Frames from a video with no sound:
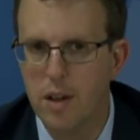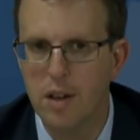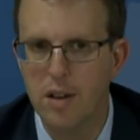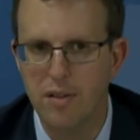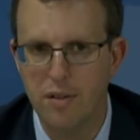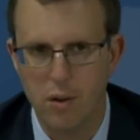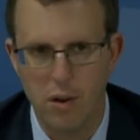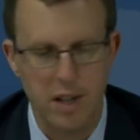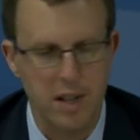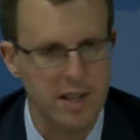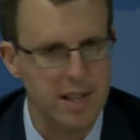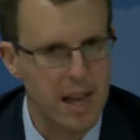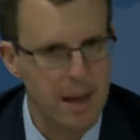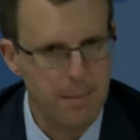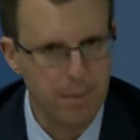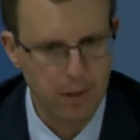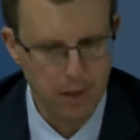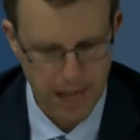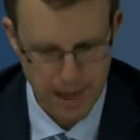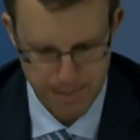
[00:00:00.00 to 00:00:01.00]
For
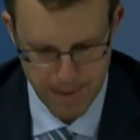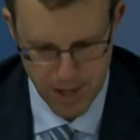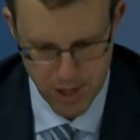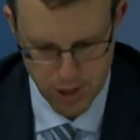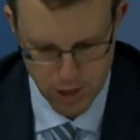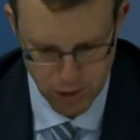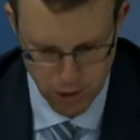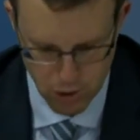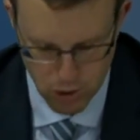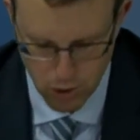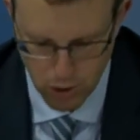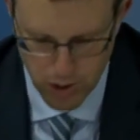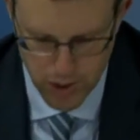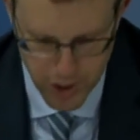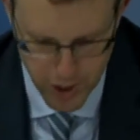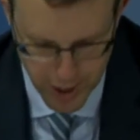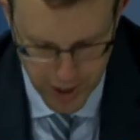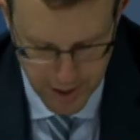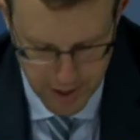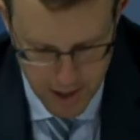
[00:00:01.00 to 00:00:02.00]
example, I mentioned
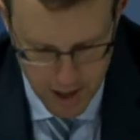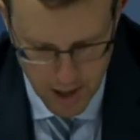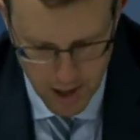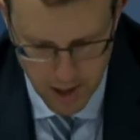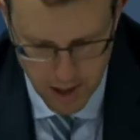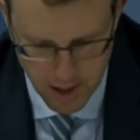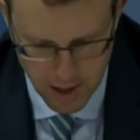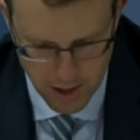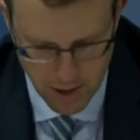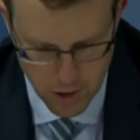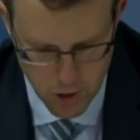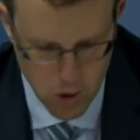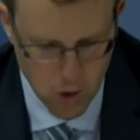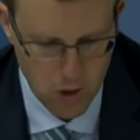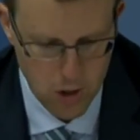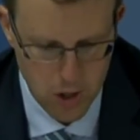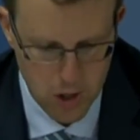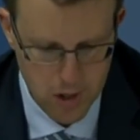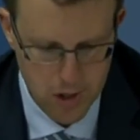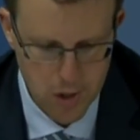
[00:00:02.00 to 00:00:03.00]
Georgia.
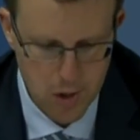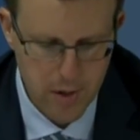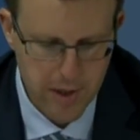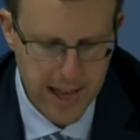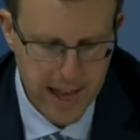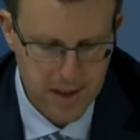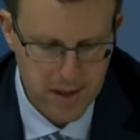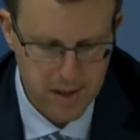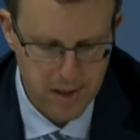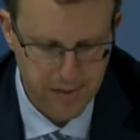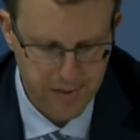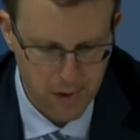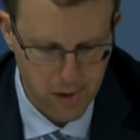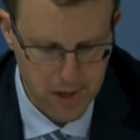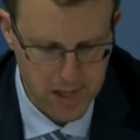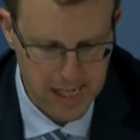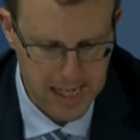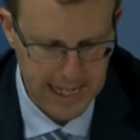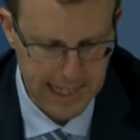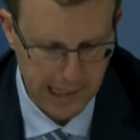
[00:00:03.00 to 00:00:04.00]
Georgia's
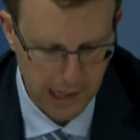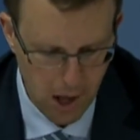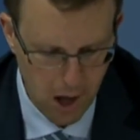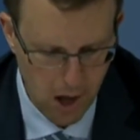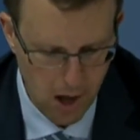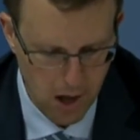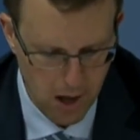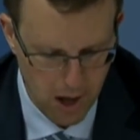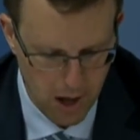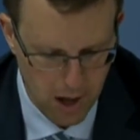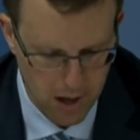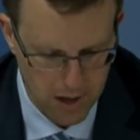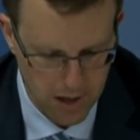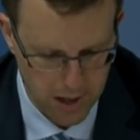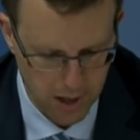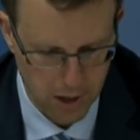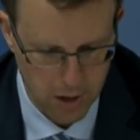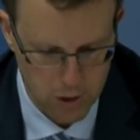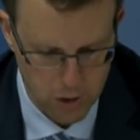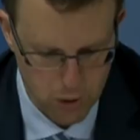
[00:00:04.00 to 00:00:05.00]
2014 law on
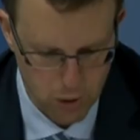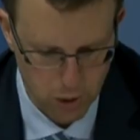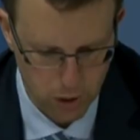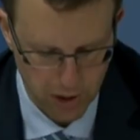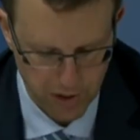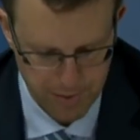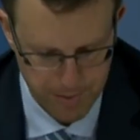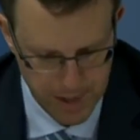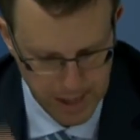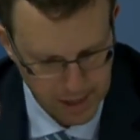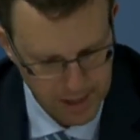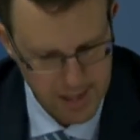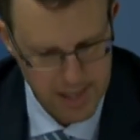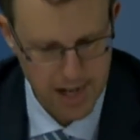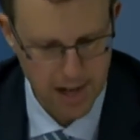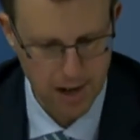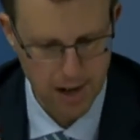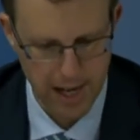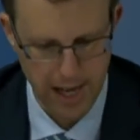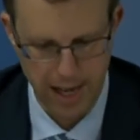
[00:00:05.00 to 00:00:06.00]
the control of
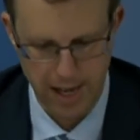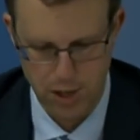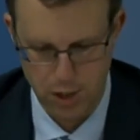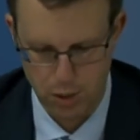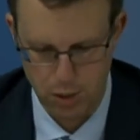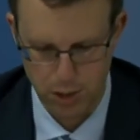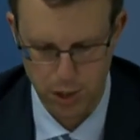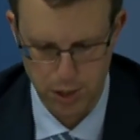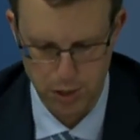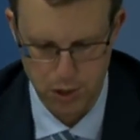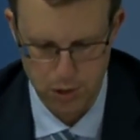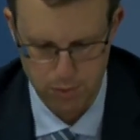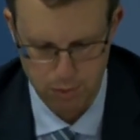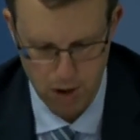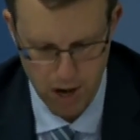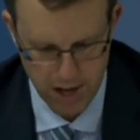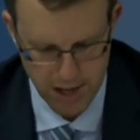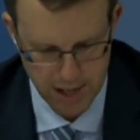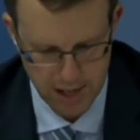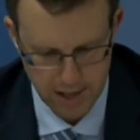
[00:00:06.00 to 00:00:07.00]
military and dual use
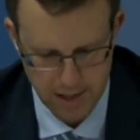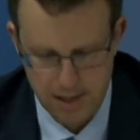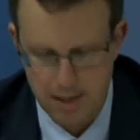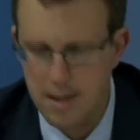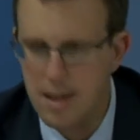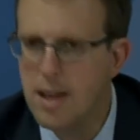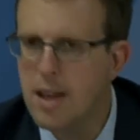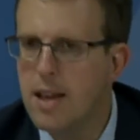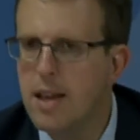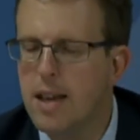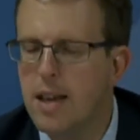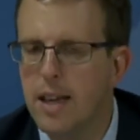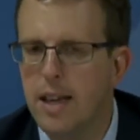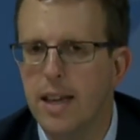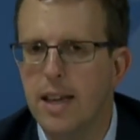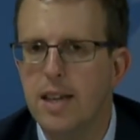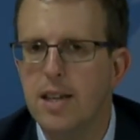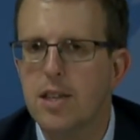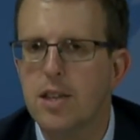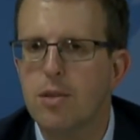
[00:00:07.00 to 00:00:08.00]
products
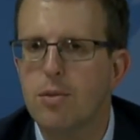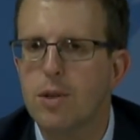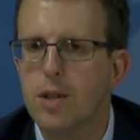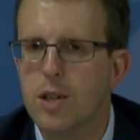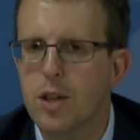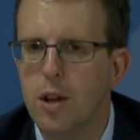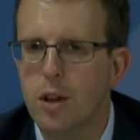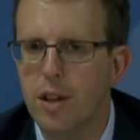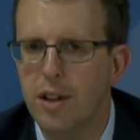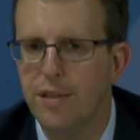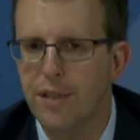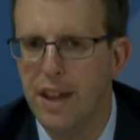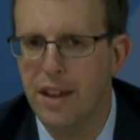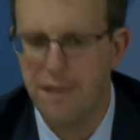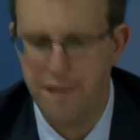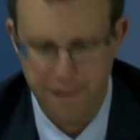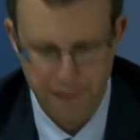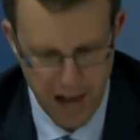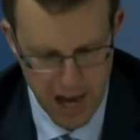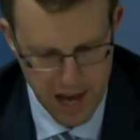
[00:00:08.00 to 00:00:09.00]
is the result of a
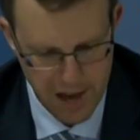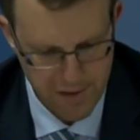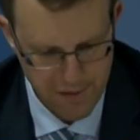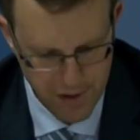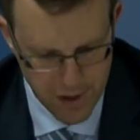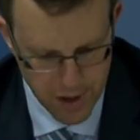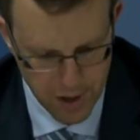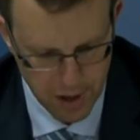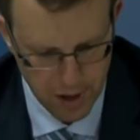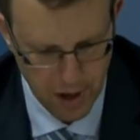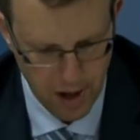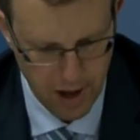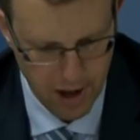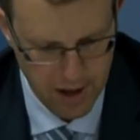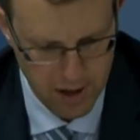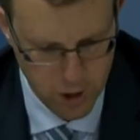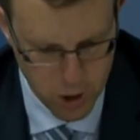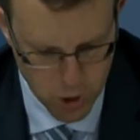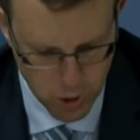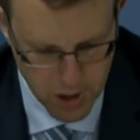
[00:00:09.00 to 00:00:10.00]
five year
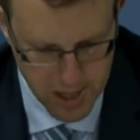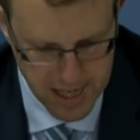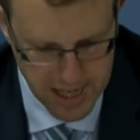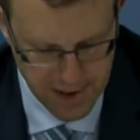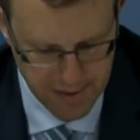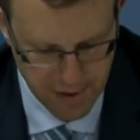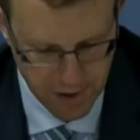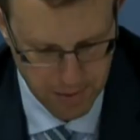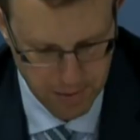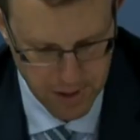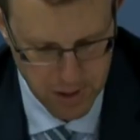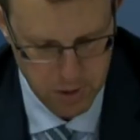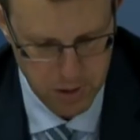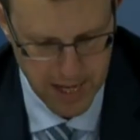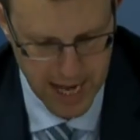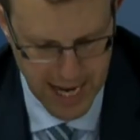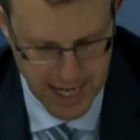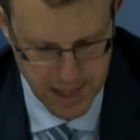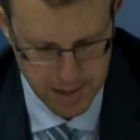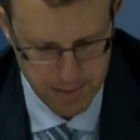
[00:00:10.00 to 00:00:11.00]
joint effort between
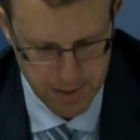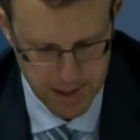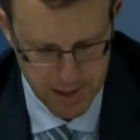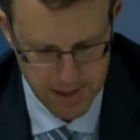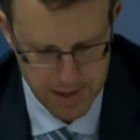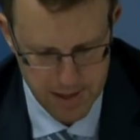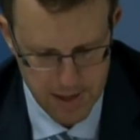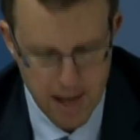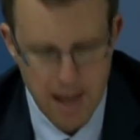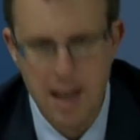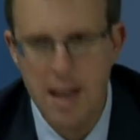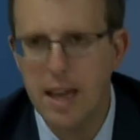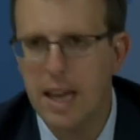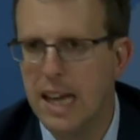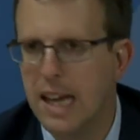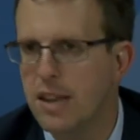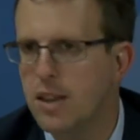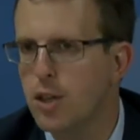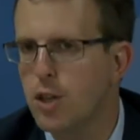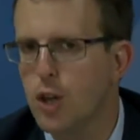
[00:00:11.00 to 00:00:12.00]
EXPIS
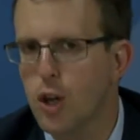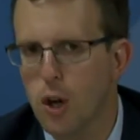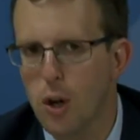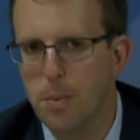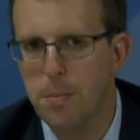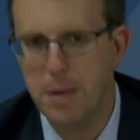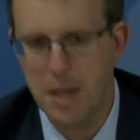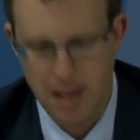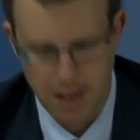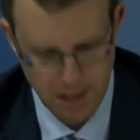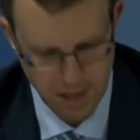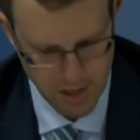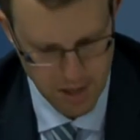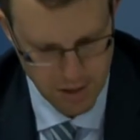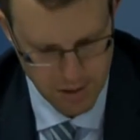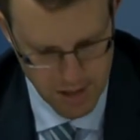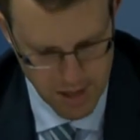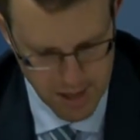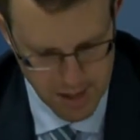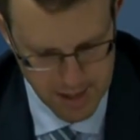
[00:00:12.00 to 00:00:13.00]
and the European
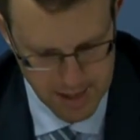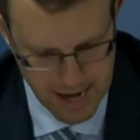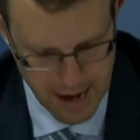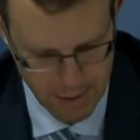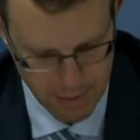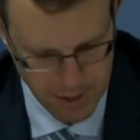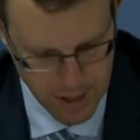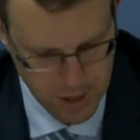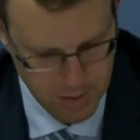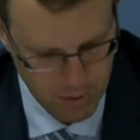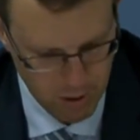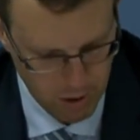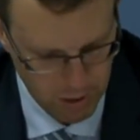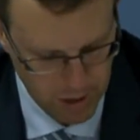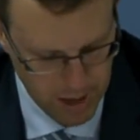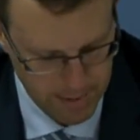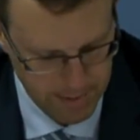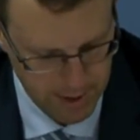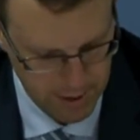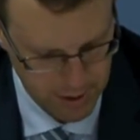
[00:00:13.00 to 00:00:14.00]
Union's outreach
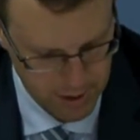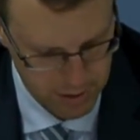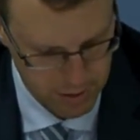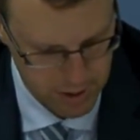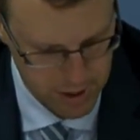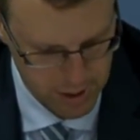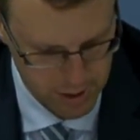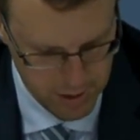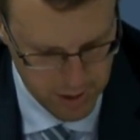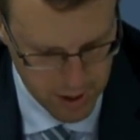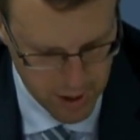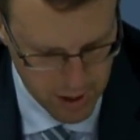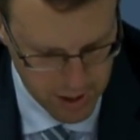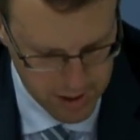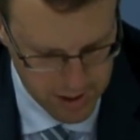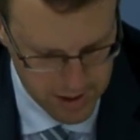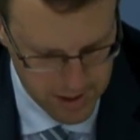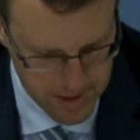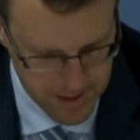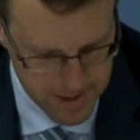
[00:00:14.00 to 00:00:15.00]
program on dual use
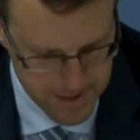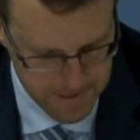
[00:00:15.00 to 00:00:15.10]
goods.